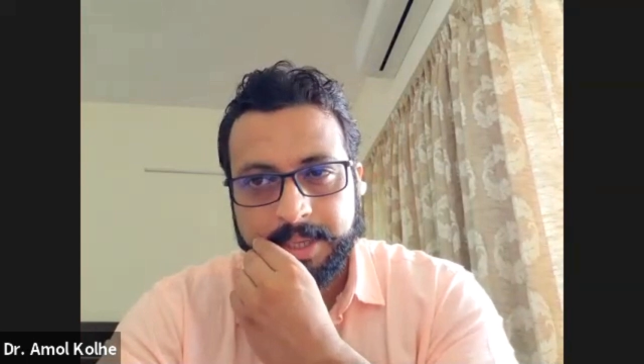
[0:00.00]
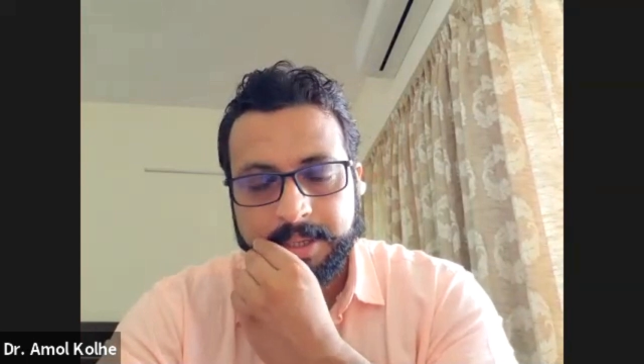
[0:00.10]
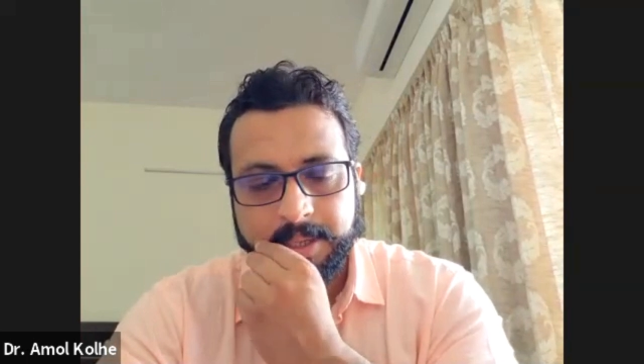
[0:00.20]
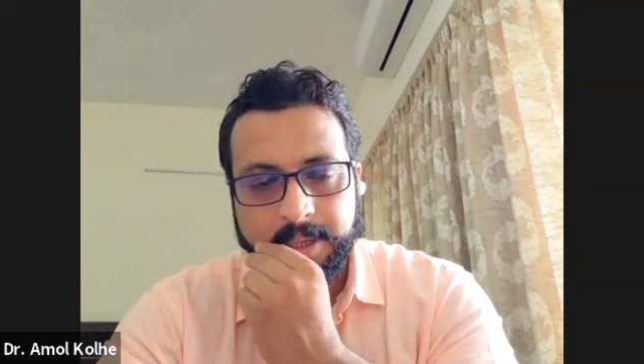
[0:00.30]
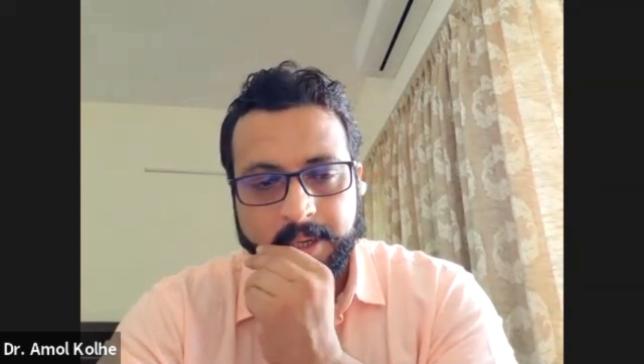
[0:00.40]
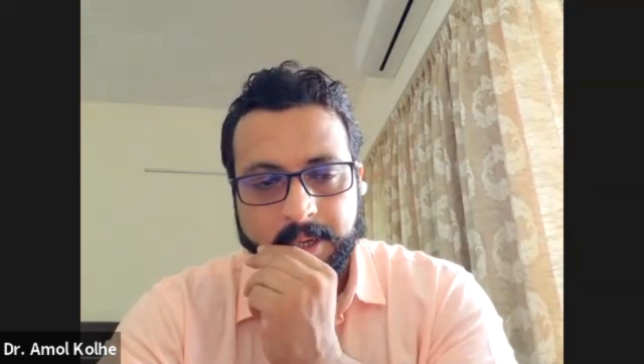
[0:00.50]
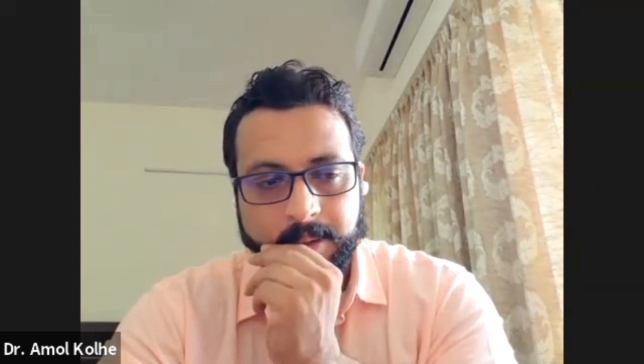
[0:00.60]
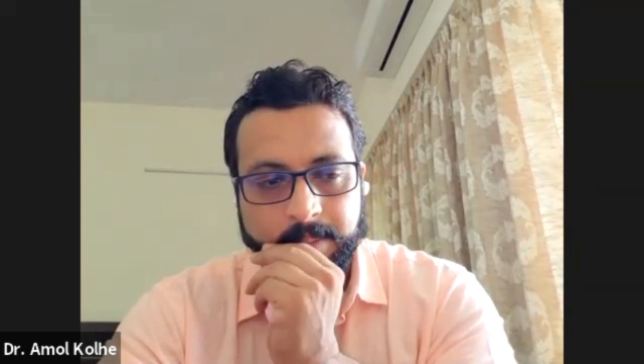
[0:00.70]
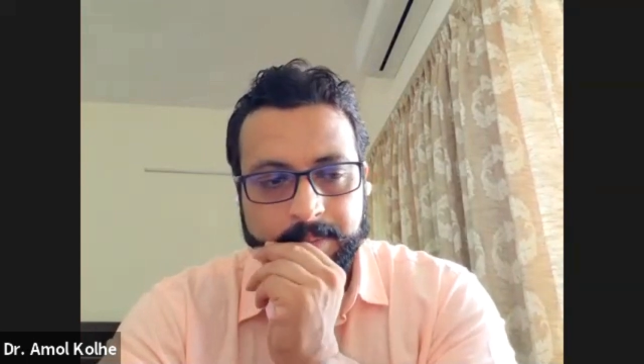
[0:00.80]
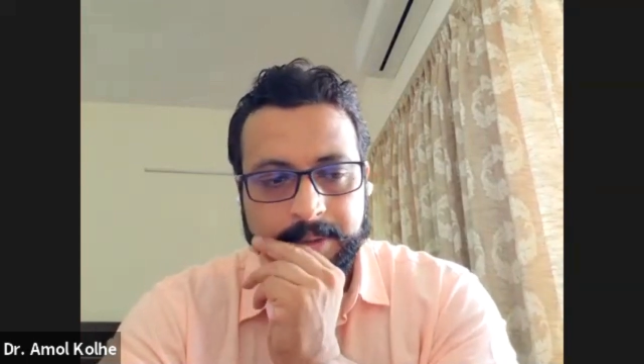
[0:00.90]
by
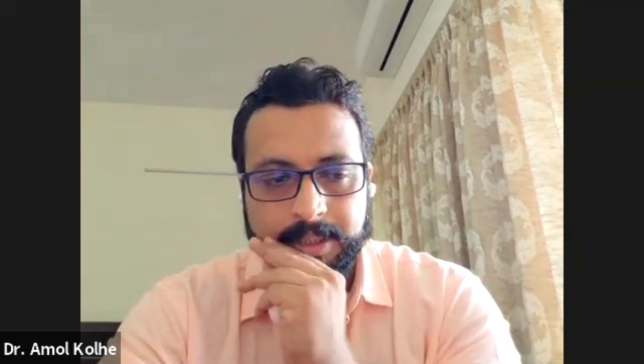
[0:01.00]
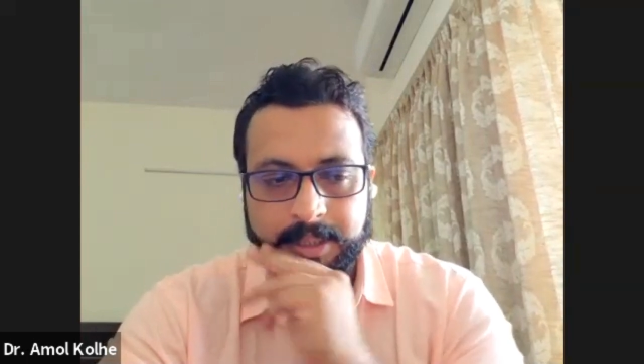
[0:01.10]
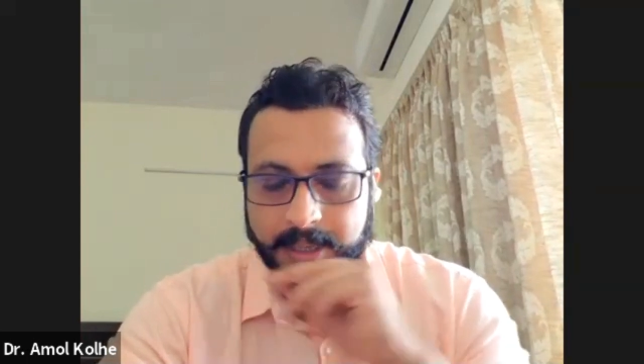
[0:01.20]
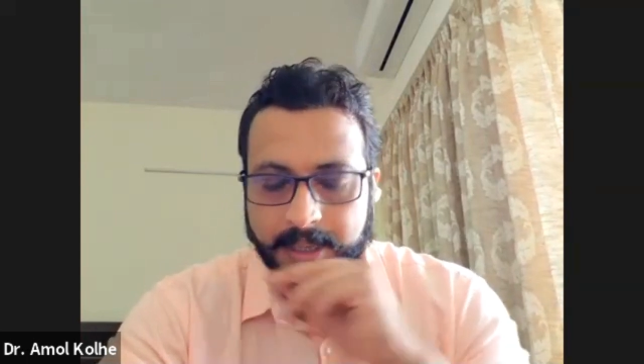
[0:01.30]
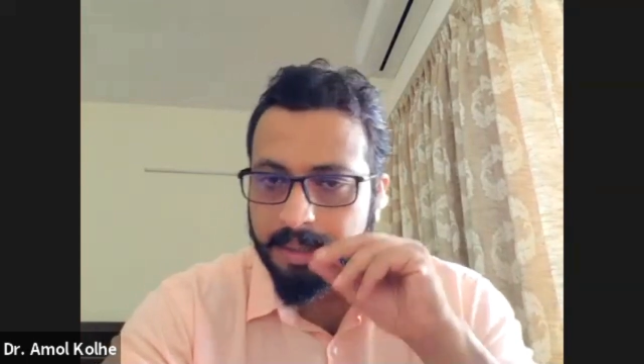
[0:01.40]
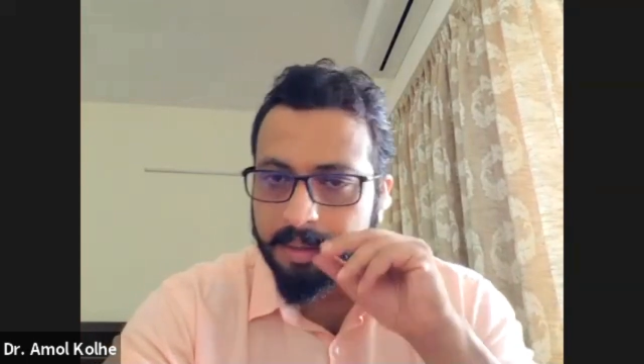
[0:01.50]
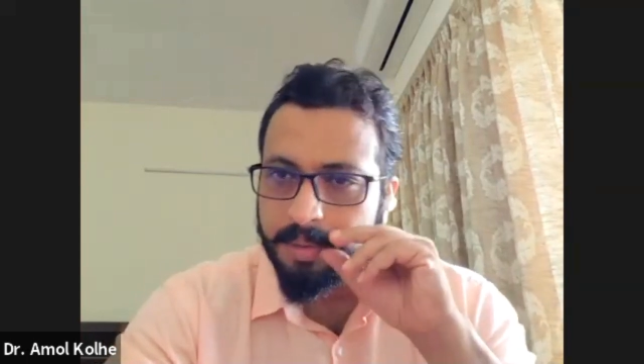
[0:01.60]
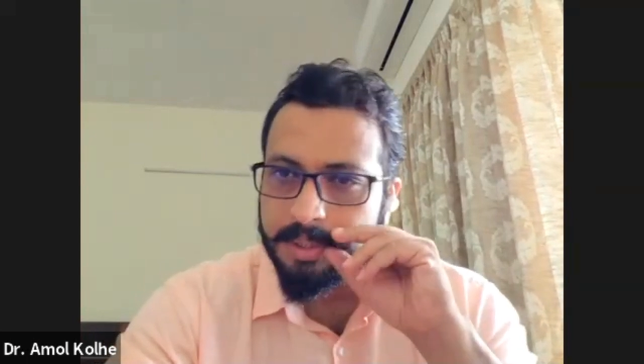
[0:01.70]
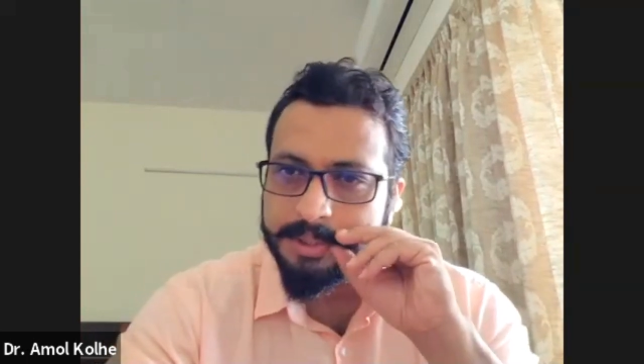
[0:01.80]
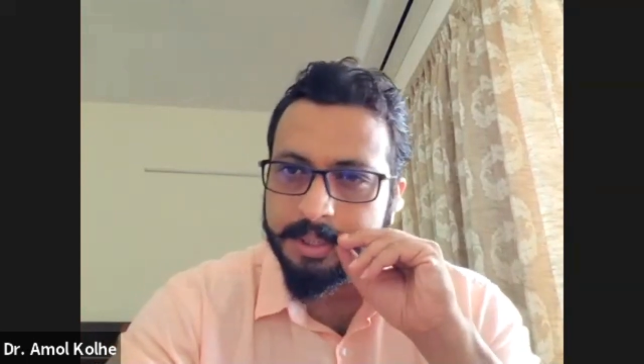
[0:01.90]
Drug
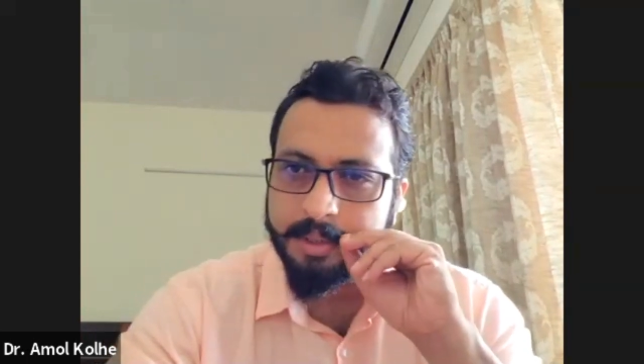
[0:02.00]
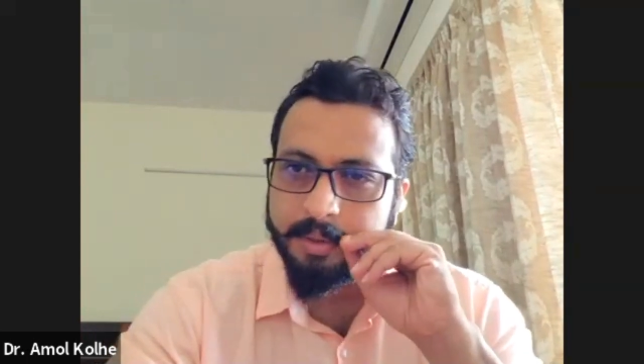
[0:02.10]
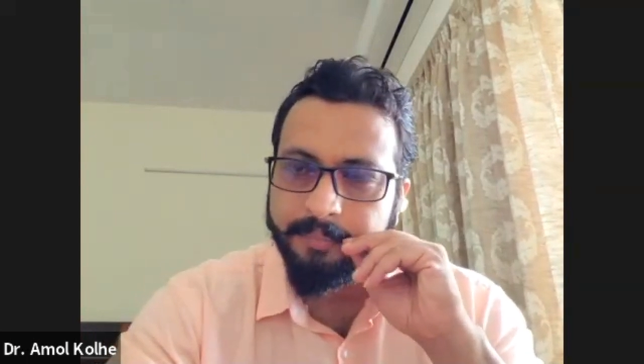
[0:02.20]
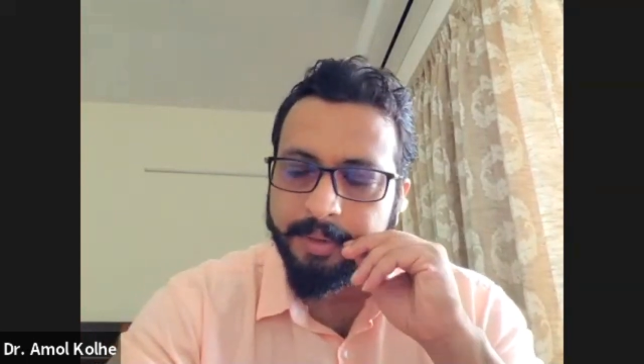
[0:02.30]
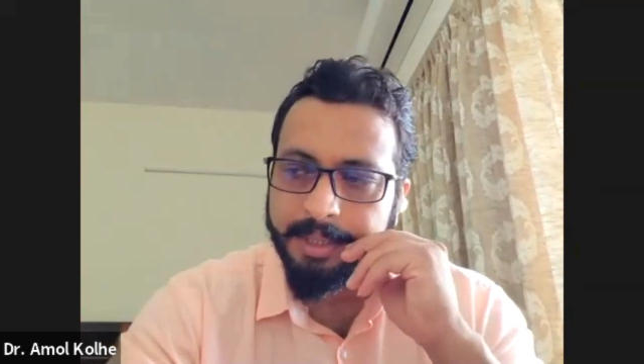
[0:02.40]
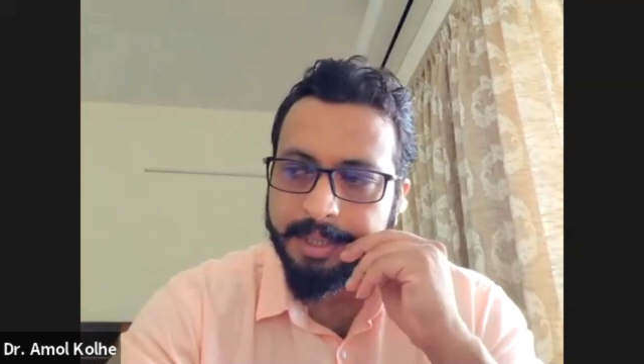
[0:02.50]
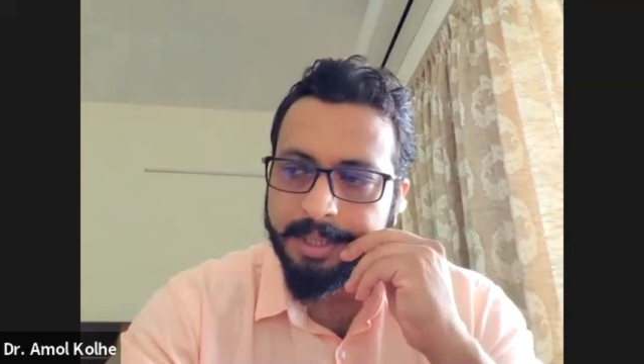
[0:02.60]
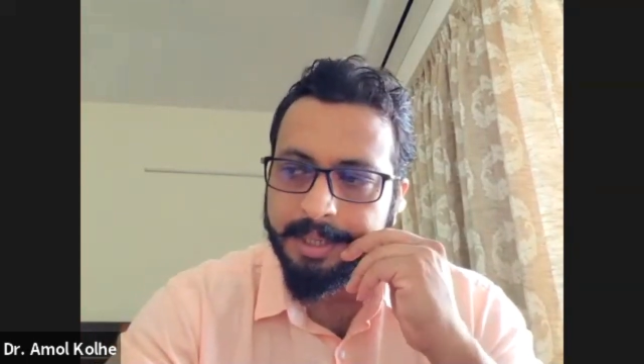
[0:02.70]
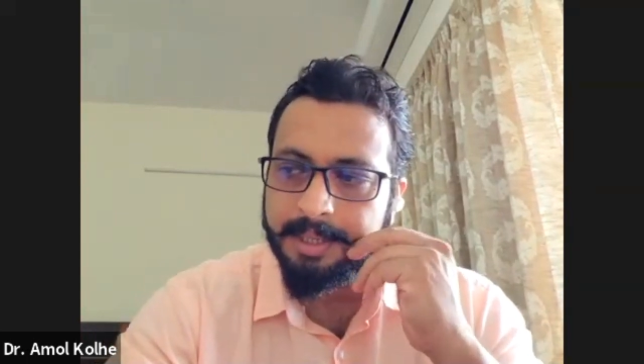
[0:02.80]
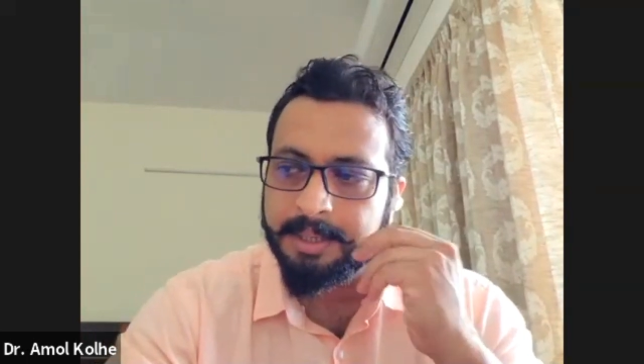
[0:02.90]
Controller General of
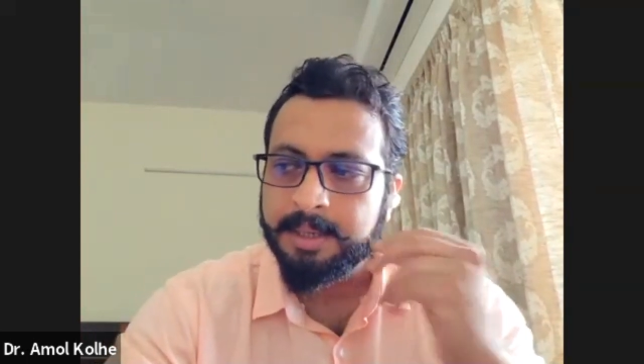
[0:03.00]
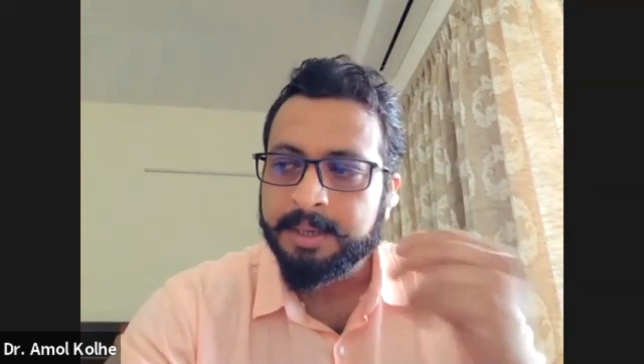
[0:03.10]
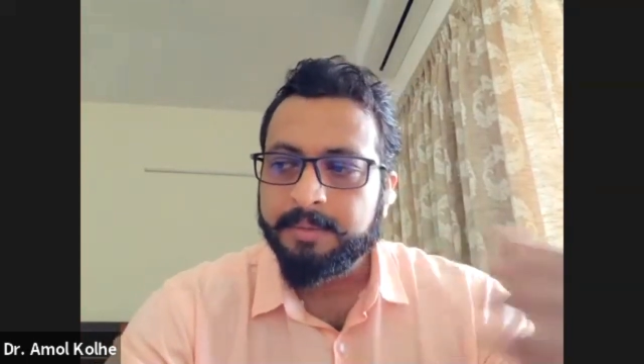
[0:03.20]
India, and